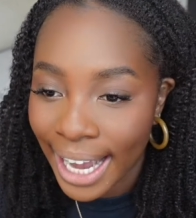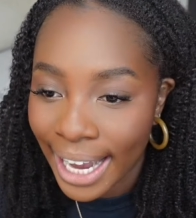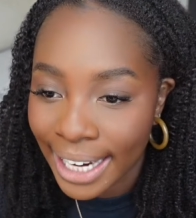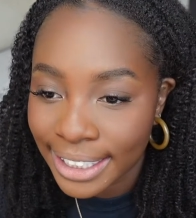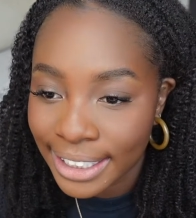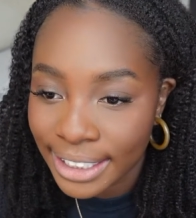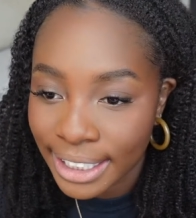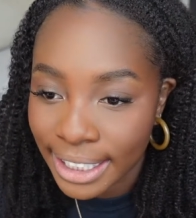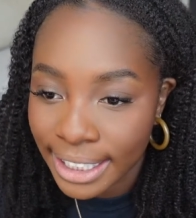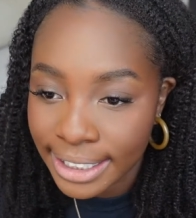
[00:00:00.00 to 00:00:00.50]
I
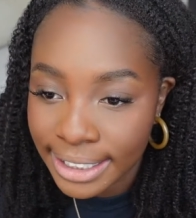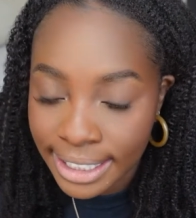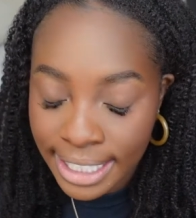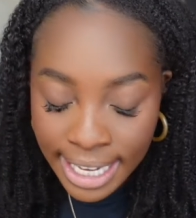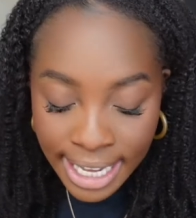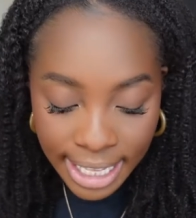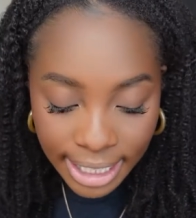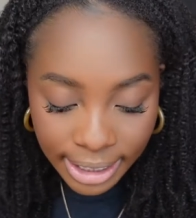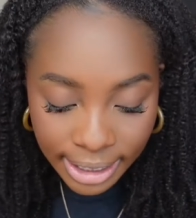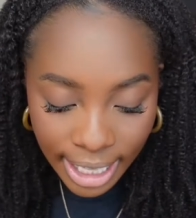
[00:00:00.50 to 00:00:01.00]
just
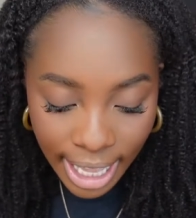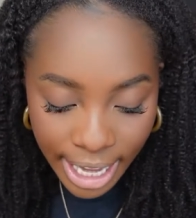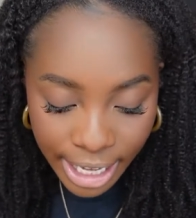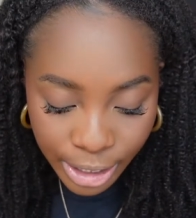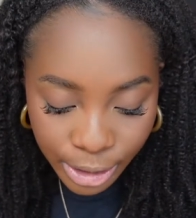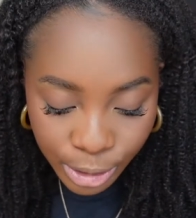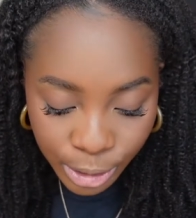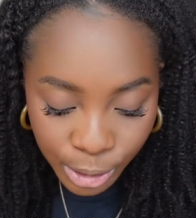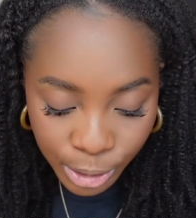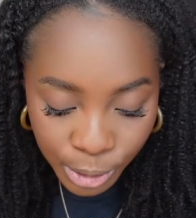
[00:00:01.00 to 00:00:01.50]

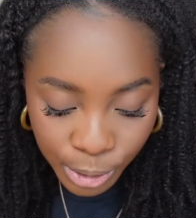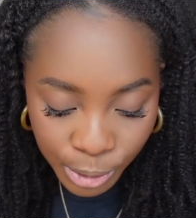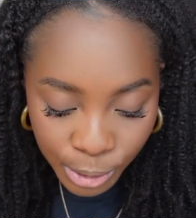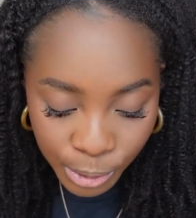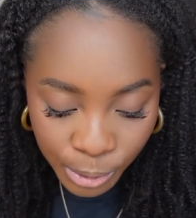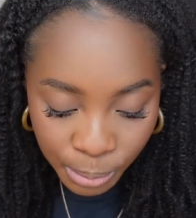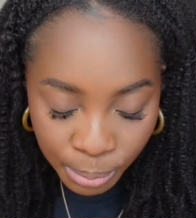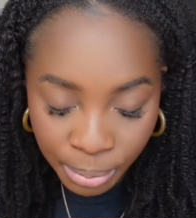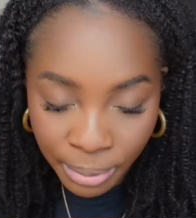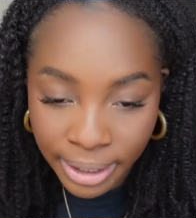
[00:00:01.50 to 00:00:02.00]
like
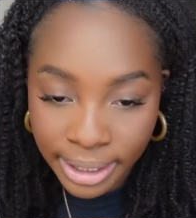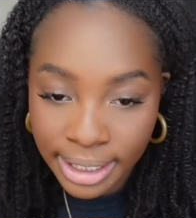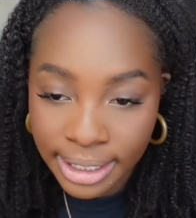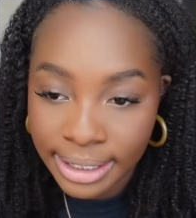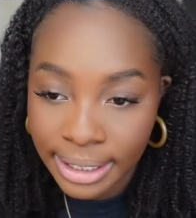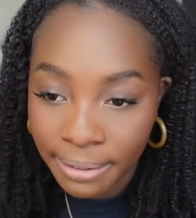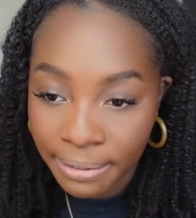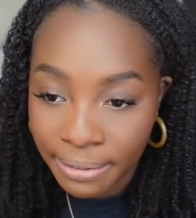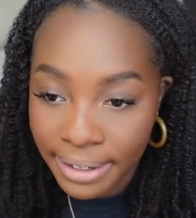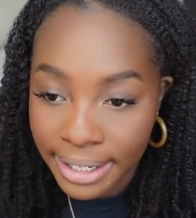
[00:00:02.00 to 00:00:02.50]
to bring the
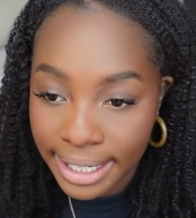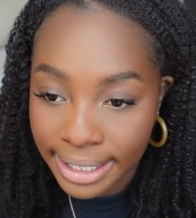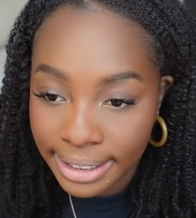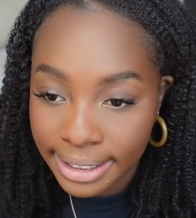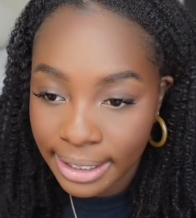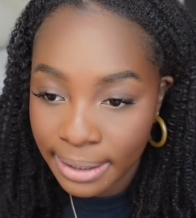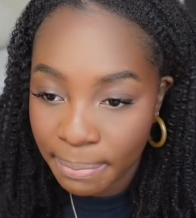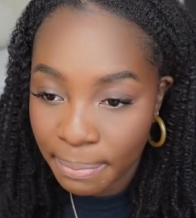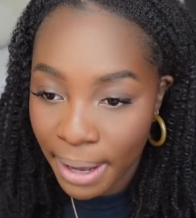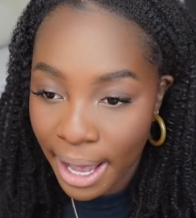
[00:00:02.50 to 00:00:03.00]

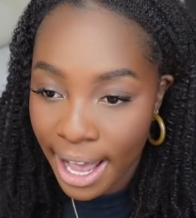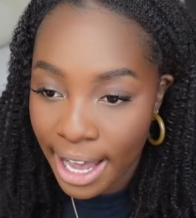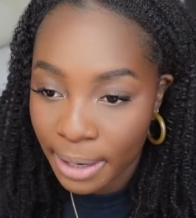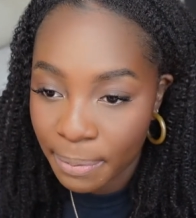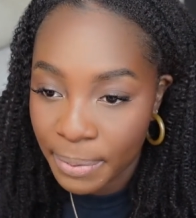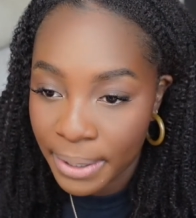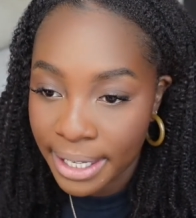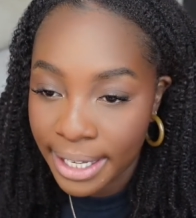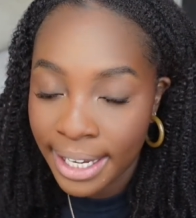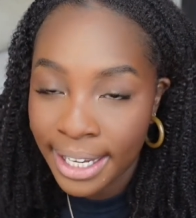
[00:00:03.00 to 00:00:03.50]
definition back
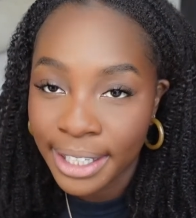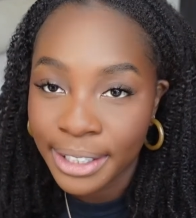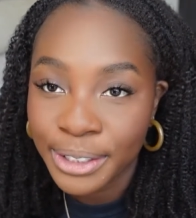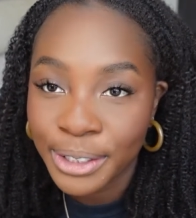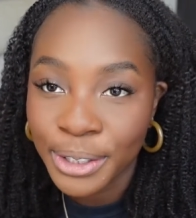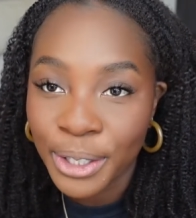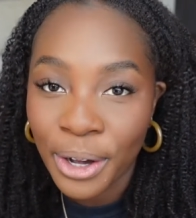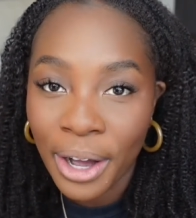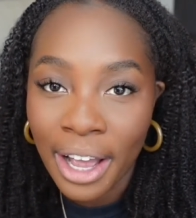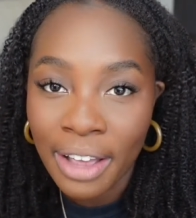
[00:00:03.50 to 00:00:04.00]
because,
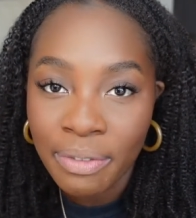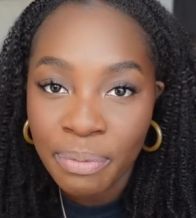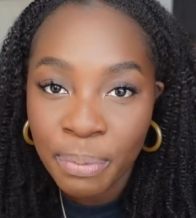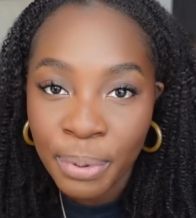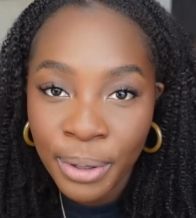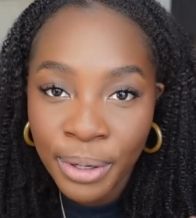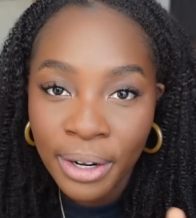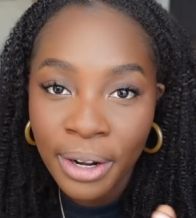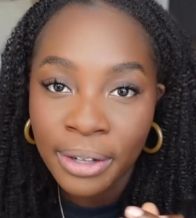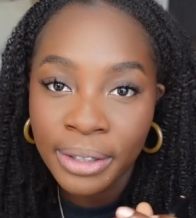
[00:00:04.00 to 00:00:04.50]
you know, I've
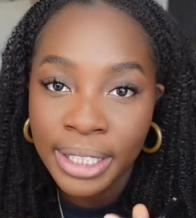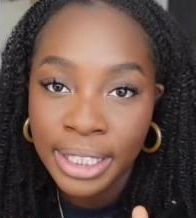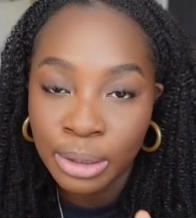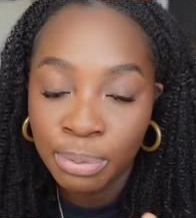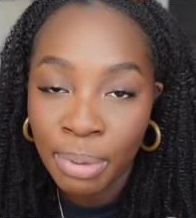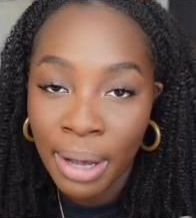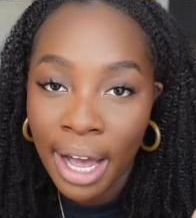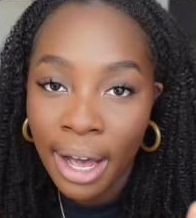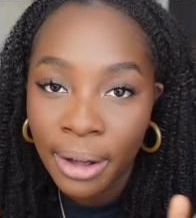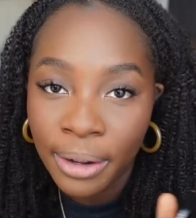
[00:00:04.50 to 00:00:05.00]
put on these
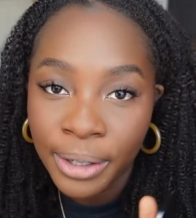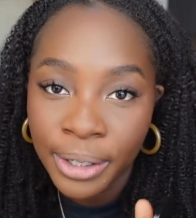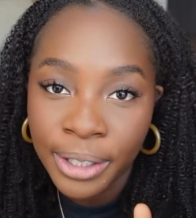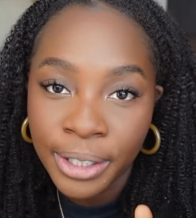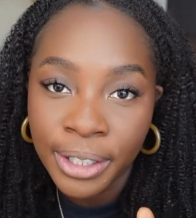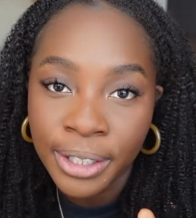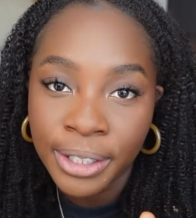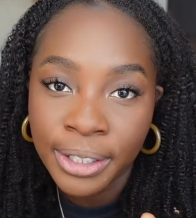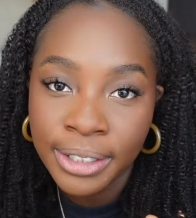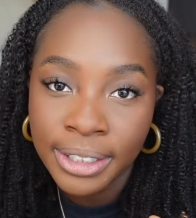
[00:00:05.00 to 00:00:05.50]

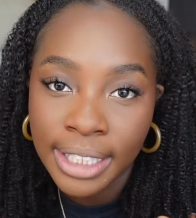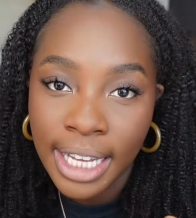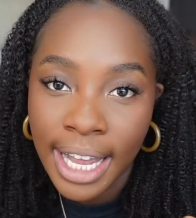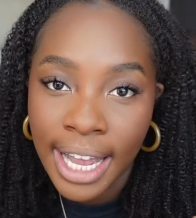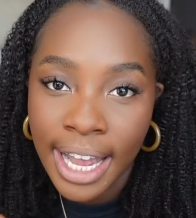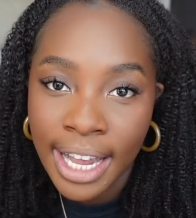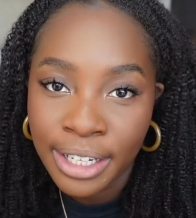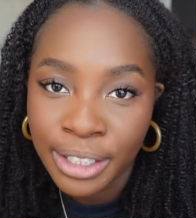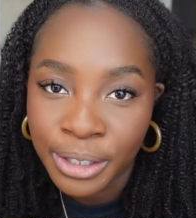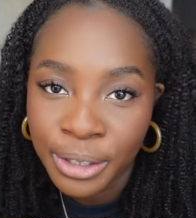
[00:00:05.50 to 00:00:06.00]
powders
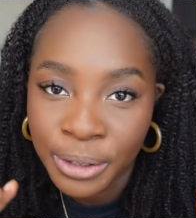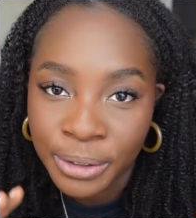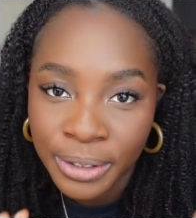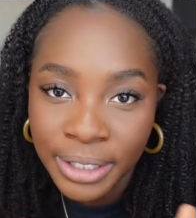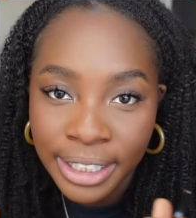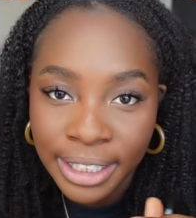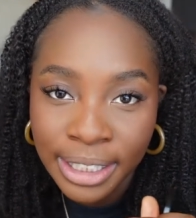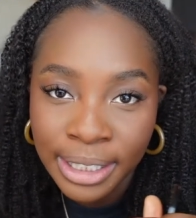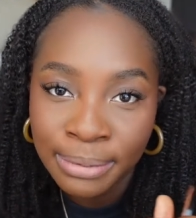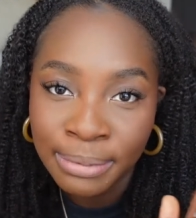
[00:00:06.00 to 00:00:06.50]
and
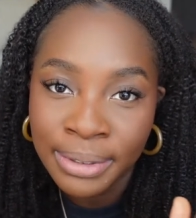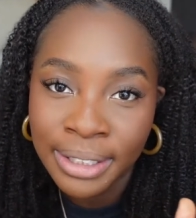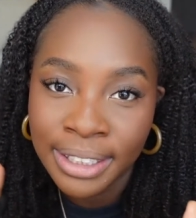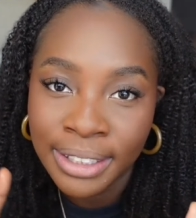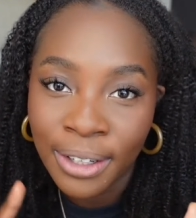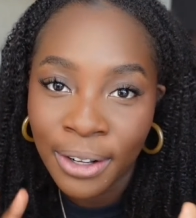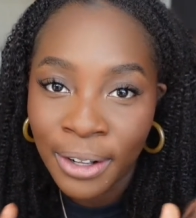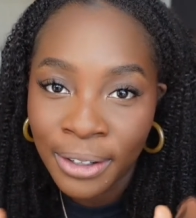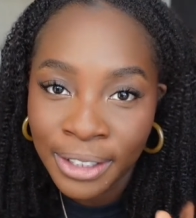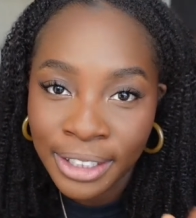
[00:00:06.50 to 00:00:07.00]
creams
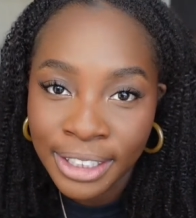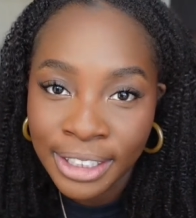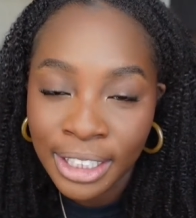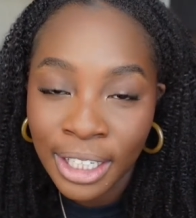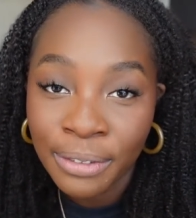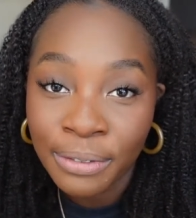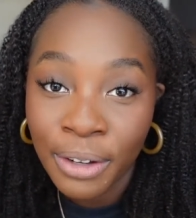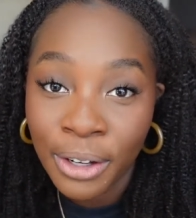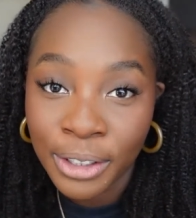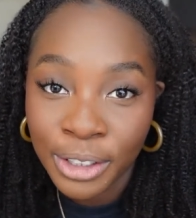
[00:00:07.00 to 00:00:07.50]
and all this
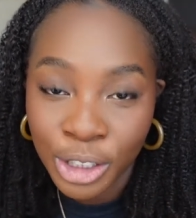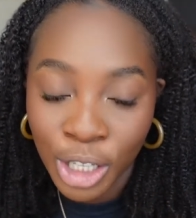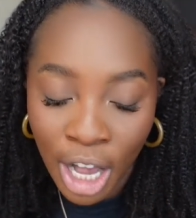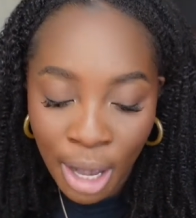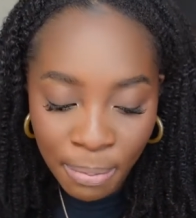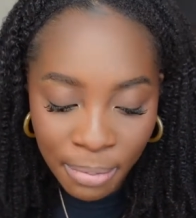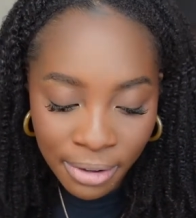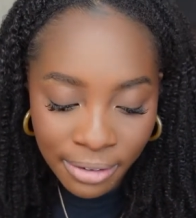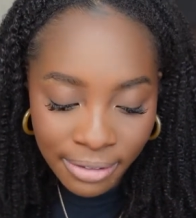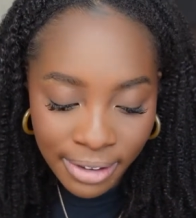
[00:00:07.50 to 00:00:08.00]
stuff on
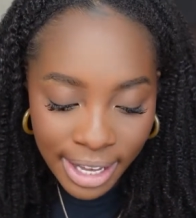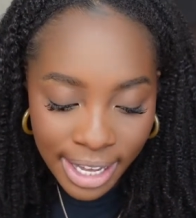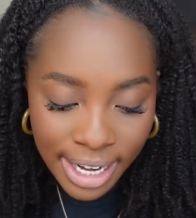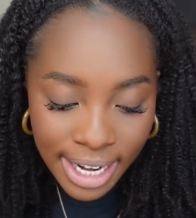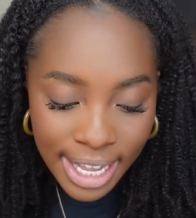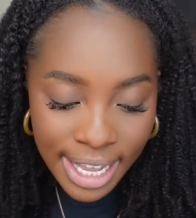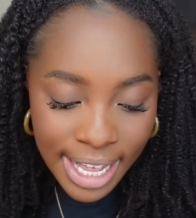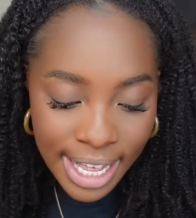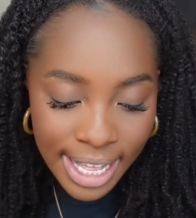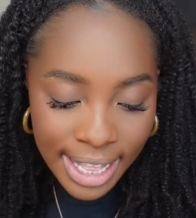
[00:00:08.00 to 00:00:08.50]
top of it
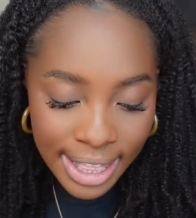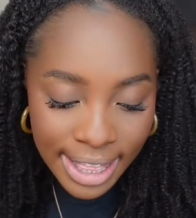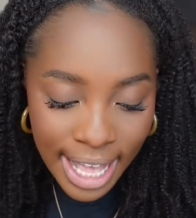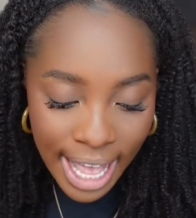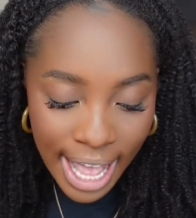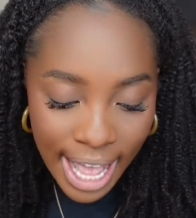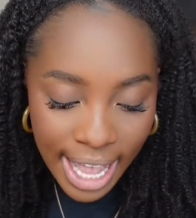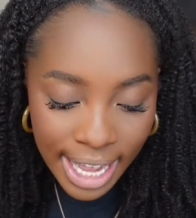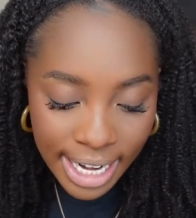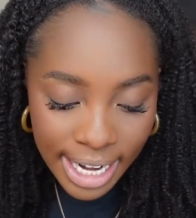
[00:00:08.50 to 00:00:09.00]

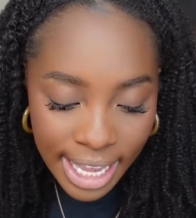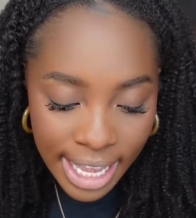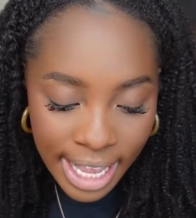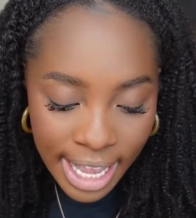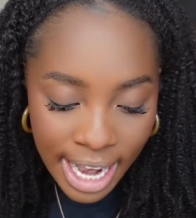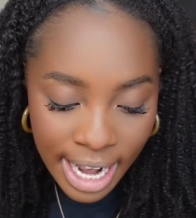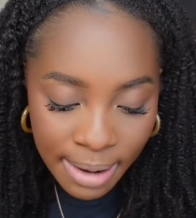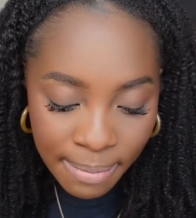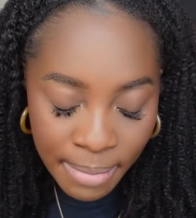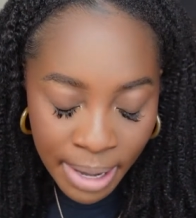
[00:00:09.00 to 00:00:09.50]
that
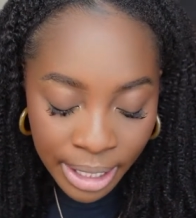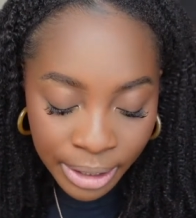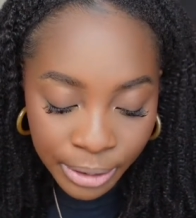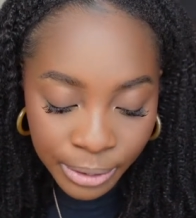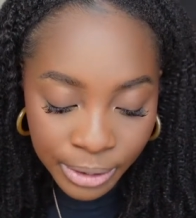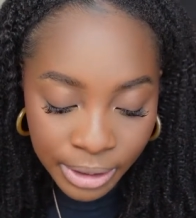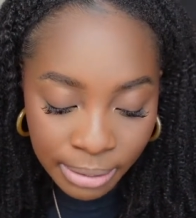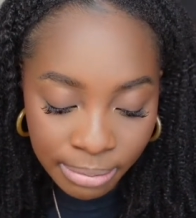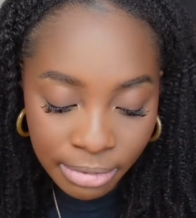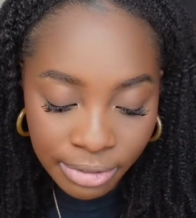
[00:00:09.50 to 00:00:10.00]
it may
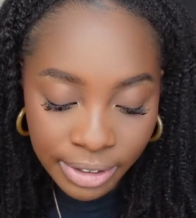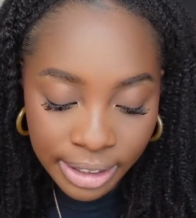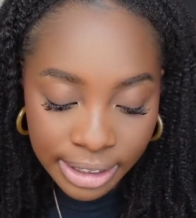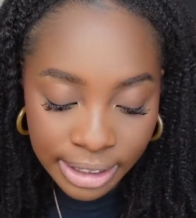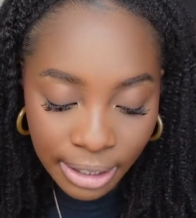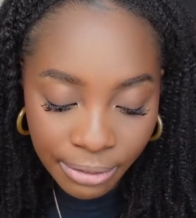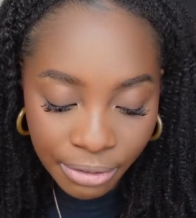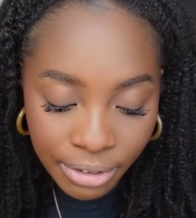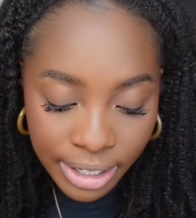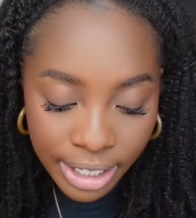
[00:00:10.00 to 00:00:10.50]
lose some of its
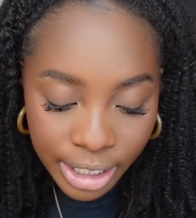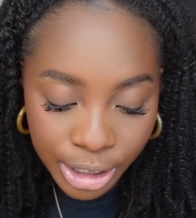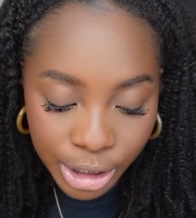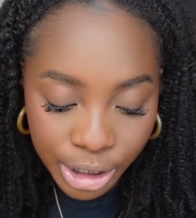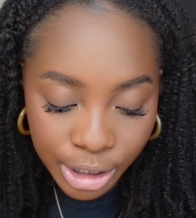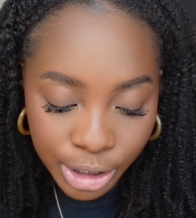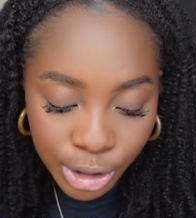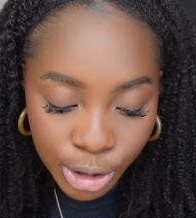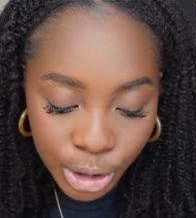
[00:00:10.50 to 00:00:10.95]
definition.